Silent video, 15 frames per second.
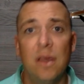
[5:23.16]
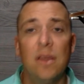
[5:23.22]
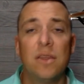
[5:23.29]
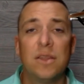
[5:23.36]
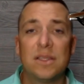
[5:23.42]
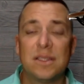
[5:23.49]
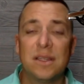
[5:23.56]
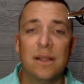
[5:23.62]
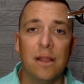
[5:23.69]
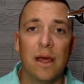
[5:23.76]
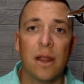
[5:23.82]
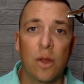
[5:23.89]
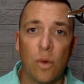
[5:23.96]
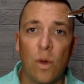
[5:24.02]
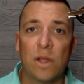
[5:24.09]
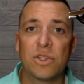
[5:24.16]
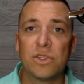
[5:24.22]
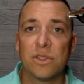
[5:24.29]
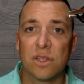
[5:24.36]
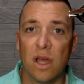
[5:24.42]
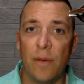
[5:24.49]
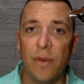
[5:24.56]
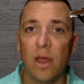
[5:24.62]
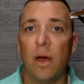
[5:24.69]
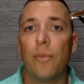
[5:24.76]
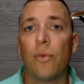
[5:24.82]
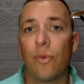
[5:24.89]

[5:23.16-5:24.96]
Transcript: you see a lot of questions coming up